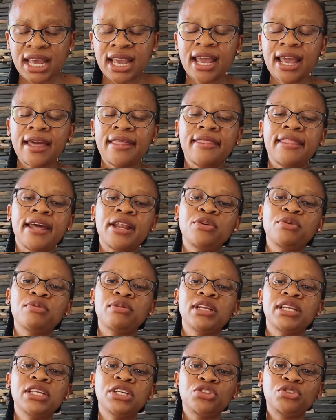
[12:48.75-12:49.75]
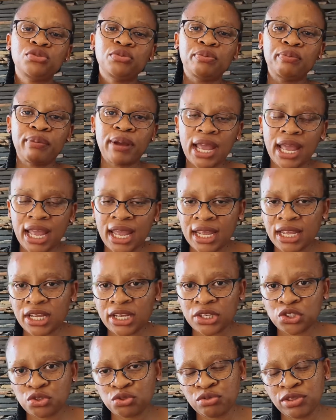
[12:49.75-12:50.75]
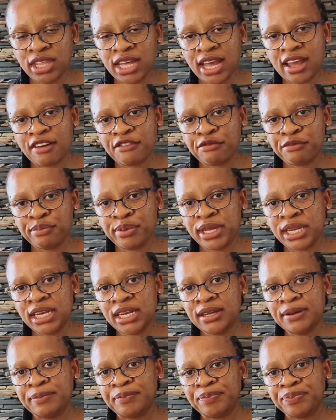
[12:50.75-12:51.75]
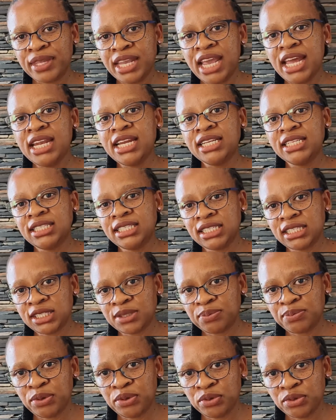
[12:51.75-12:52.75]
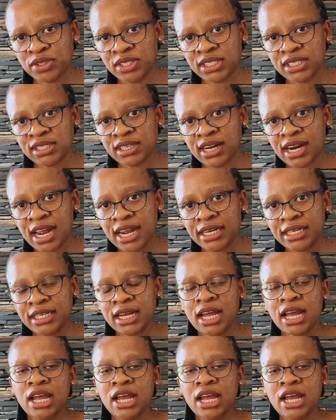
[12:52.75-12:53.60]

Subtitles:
and then you will need to pay should there have been any disputes, right?